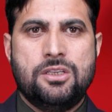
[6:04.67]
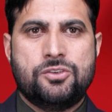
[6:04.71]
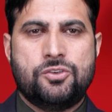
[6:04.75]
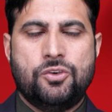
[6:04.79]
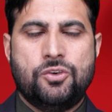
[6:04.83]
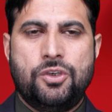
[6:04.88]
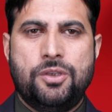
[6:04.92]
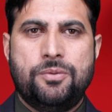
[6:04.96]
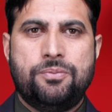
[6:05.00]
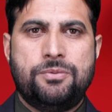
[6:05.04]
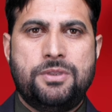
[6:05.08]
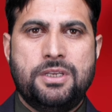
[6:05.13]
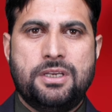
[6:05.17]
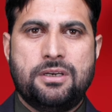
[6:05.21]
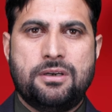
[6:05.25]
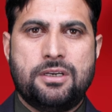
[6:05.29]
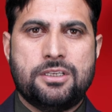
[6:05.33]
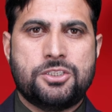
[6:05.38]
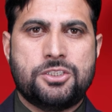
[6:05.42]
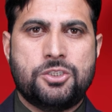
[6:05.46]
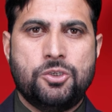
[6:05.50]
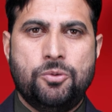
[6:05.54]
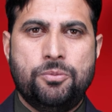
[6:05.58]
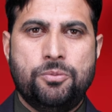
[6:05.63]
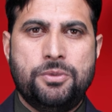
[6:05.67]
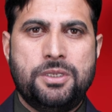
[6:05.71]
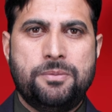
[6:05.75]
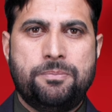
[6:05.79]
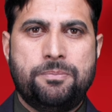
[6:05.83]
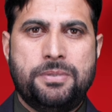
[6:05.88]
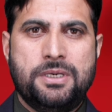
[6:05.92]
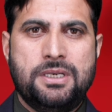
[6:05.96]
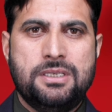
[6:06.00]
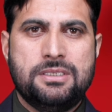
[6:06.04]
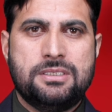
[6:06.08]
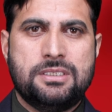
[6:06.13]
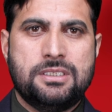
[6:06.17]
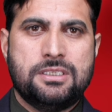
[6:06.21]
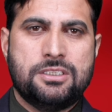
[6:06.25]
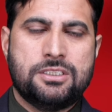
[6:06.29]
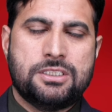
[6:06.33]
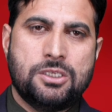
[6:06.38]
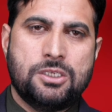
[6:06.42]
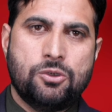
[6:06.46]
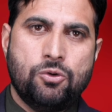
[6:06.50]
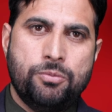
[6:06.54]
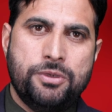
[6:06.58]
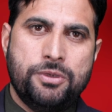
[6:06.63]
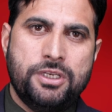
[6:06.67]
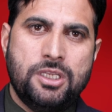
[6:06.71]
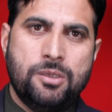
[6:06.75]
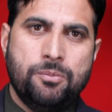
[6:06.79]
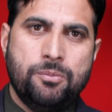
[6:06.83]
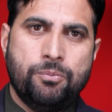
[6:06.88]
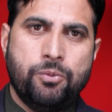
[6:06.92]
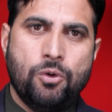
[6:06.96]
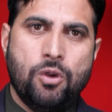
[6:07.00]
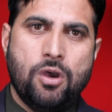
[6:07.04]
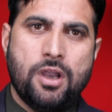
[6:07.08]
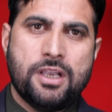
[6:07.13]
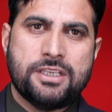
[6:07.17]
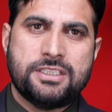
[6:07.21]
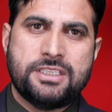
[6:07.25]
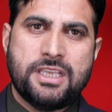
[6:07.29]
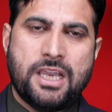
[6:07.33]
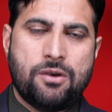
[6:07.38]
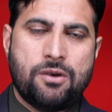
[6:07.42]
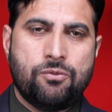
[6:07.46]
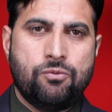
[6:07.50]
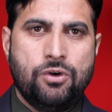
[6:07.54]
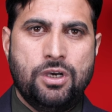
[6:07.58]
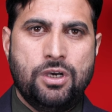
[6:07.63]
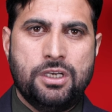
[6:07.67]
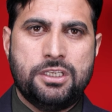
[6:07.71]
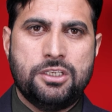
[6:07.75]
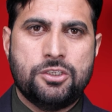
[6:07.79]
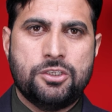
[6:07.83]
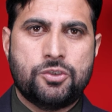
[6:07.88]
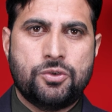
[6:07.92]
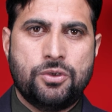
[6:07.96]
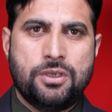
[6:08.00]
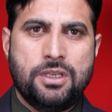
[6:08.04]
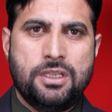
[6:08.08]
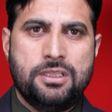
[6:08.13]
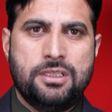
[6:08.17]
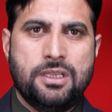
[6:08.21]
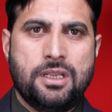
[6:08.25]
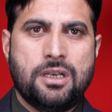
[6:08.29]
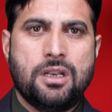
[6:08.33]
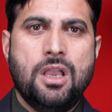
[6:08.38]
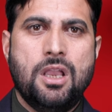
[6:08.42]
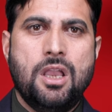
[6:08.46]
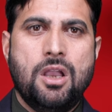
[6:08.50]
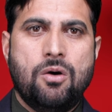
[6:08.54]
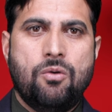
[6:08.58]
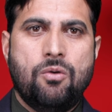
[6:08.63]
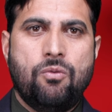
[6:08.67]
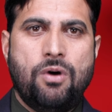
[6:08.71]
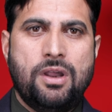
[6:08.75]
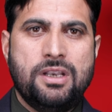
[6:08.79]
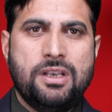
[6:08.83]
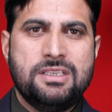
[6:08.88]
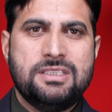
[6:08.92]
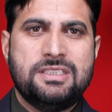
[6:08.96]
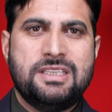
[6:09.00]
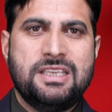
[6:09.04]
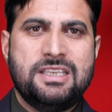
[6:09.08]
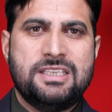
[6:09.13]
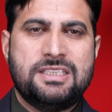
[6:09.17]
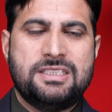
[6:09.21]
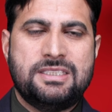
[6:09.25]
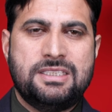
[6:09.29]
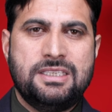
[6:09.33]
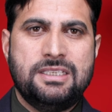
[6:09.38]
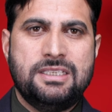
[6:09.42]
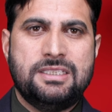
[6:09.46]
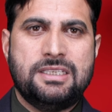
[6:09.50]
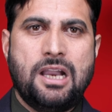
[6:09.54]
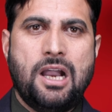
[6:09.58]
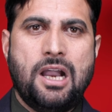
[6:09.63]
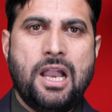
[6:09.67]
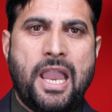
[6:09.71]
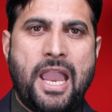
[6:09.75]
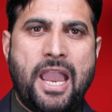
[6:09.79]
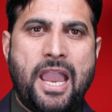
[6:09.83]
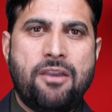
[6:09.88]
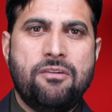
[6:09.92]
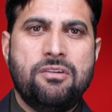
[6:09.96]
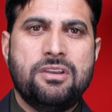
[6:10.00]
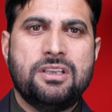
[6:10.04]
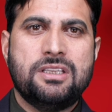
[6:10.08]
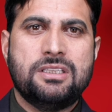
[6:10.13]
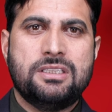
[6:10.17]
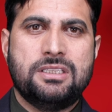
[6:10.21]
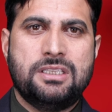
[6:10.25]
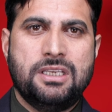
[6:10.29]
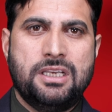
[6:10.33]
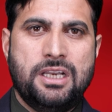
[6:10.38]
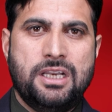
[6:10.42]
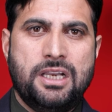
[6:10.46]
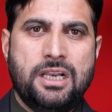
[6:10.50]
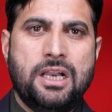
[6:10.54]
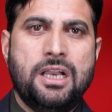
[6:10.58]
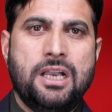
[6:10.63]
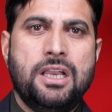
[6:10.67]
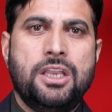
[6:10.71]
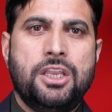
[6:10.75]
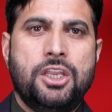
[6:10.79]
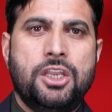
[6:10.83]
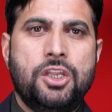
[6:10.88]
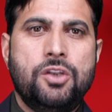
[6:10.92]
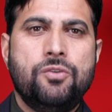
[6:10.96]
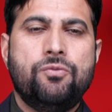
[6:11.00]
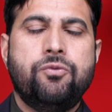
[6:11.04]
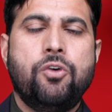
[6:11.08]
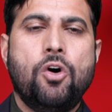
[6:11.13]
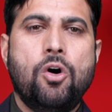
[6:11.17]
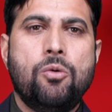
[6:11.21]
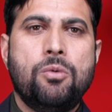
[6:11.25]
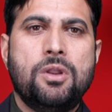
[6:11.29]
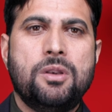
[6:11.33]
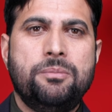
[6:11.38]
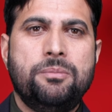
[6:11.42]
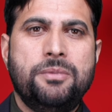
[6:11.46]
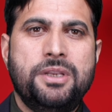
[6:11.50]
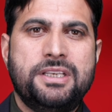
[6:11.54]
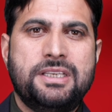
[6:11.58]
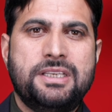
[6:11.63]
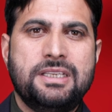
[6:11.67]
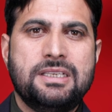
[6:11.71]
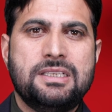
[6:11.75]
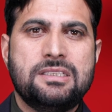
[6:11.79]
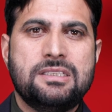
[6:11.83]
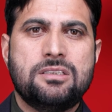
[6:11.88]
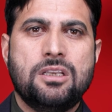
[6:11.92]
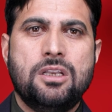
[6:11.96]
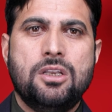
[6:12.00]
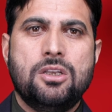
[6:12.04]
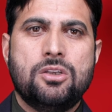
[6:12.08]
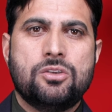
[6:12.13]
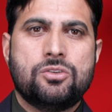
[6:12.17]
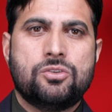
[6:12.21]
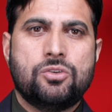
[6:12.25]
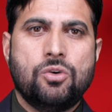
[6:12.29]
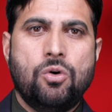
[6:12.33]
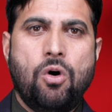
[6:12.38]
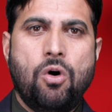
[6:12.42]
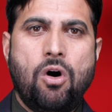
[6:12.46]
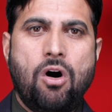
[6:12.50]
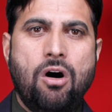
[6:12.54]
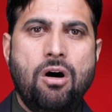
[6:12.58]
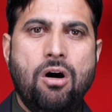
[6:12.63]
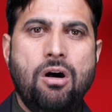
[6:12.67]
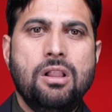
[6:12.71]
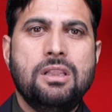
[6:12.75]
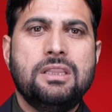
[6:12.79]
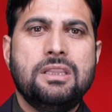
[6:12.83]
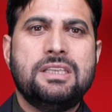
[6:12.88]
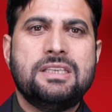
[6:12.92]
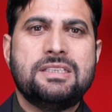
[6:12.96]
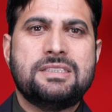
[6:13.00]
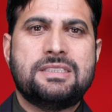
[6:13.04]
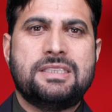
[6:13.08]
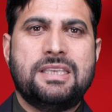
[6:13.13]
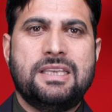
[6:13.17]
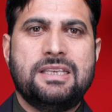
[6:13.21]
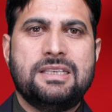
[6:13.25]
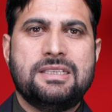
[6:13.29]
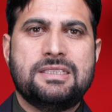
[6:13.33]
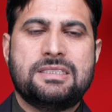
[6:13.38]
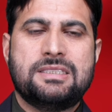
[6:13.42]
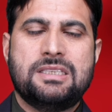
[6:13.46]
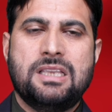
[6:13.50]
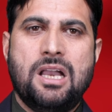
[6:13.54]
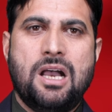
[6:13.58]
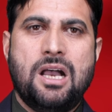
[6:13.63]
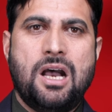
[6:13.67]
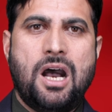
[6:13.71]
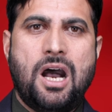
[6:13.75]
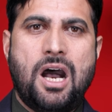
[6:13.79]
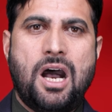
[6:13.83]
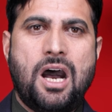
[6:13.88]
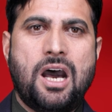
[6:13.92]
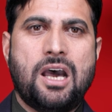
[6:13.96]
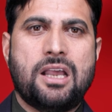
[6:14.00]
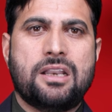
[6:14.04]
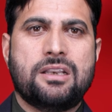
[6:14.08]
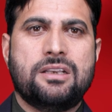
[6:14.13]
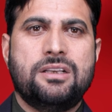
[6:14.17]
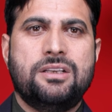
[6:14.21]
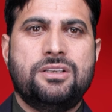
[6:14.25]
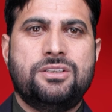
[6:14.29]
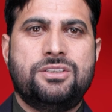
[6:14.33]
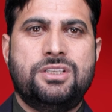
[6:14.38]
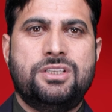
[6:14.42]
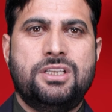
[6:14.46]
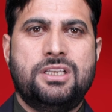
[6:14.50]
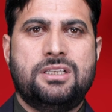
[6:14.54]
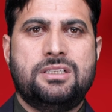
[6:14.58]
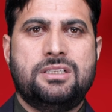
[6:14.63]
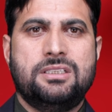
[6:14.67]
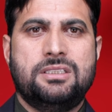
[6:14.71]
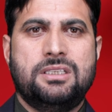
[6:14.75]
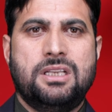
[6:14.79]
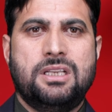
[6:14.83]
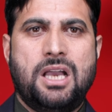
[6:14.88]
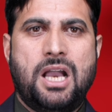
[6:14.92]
So if there are so many persons, so many employees, they are working together, once they sit having the informal meetings, so all these things are taken